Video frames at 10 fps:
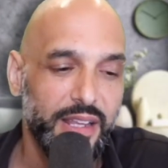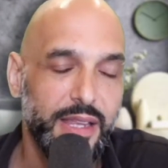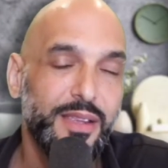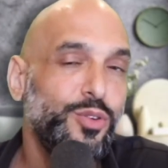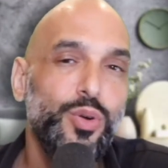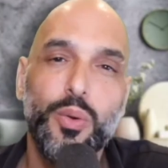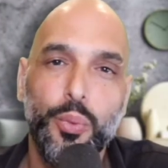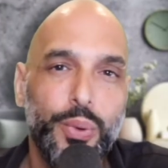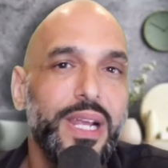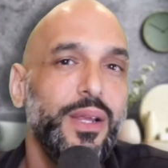They do a
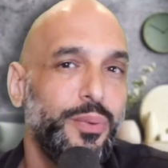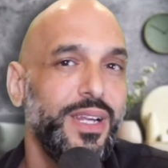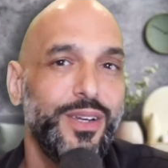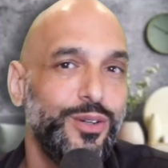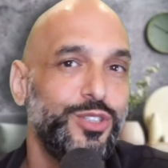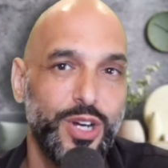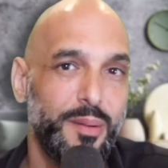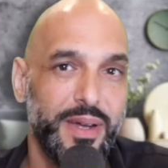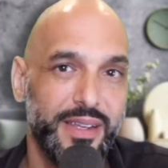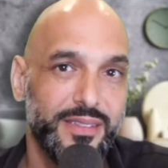really, really good
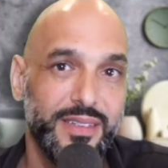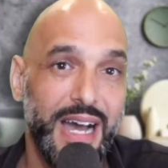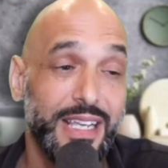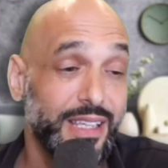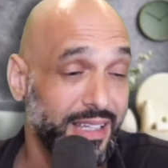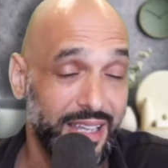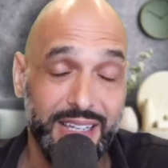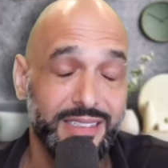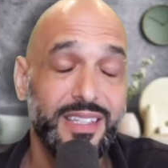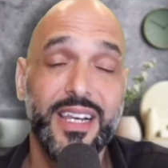job at it.
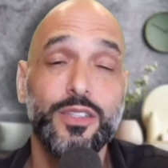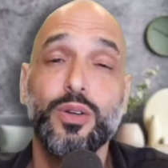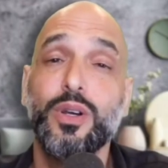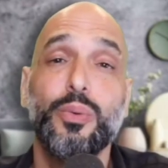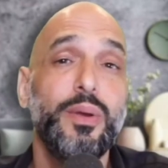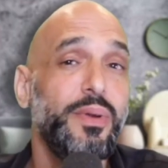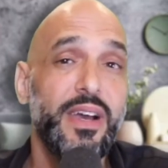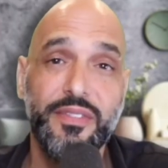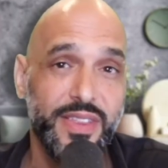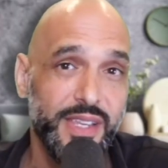Like I said, I don't agree with
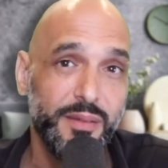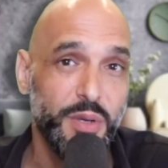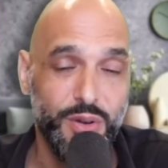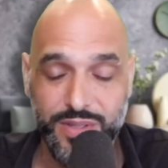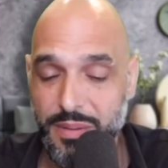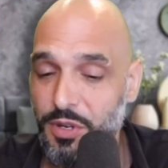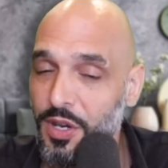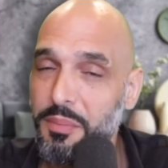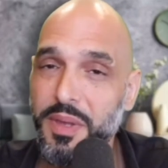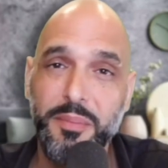everything because I'm
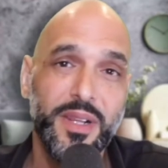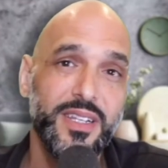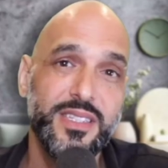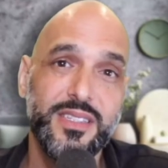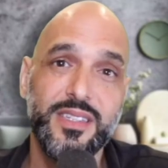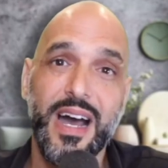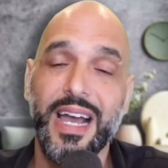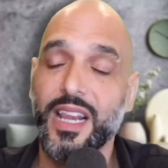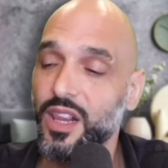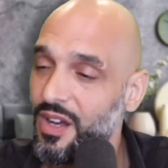not a minimalist.
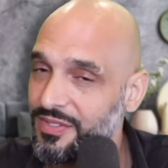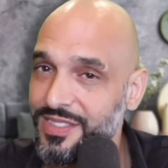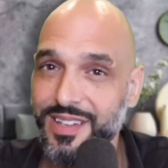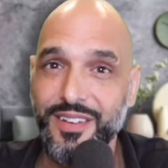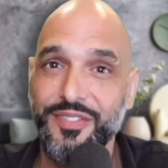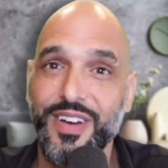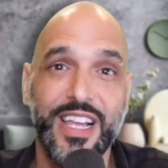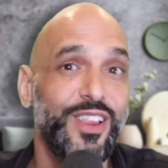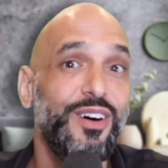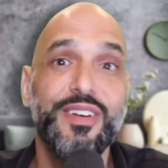I love stuff. I
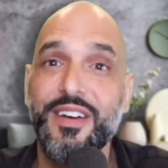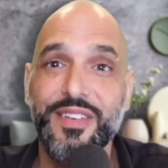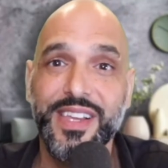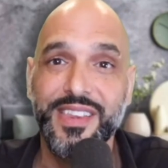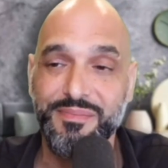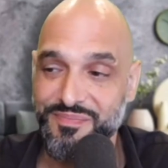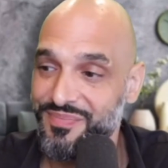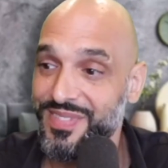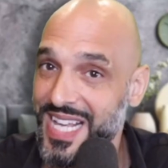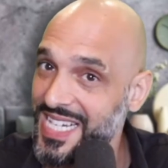love having
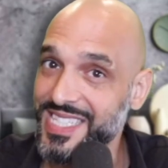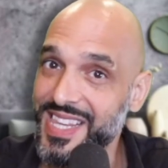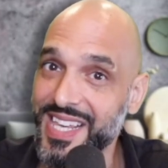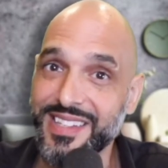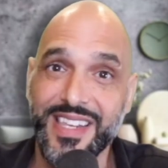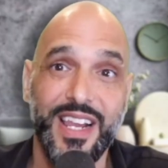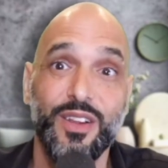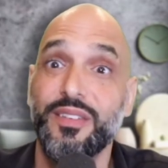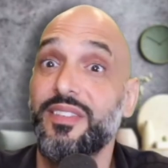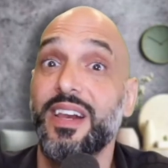nice things and I
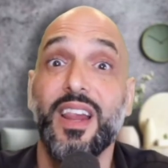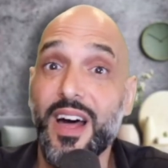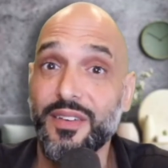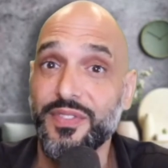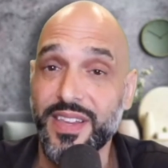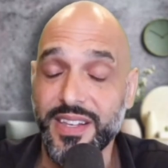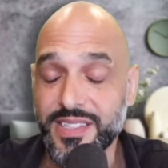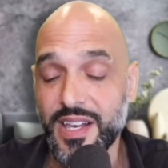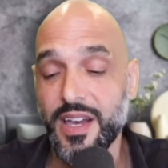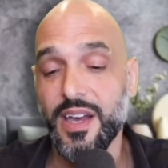love having a lot of things.